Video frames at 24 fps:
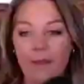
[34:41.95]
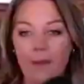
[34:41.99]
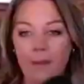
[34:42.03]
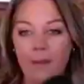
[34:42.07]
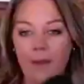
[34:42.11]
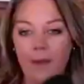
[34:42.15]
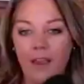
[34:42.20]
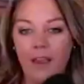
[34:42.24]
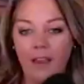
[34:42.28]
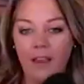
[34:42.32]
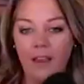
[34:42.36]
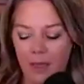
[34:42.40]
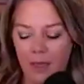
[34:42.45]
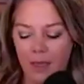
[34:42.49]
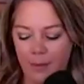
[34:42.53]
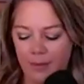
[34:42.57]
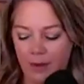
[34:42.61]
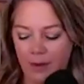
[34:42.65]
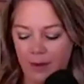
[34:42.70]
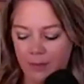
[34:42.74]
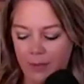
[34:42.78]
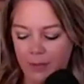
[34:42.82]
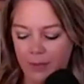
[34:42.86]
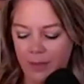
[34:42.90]
I'm back. I'm happy
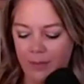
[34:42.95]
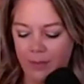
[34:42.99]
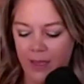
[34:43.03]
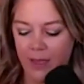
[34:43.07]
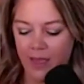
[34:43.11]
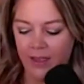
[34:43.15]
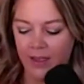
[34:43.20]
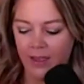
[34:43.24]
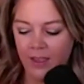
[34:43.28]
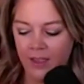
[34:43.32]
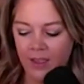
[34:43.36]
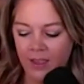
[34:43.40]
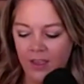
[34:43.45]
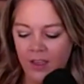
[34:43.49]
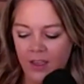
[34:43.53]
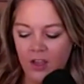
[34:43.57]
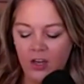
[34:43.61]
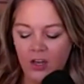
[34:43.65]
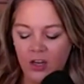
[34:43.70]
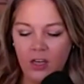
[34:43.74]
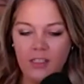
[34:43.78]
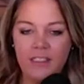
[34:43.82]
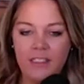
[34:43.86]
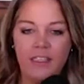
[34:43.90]
to be back.
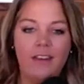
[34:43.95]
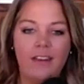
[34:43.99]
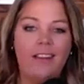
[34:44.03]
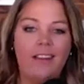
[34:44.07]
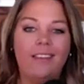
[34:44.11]
Kirsten,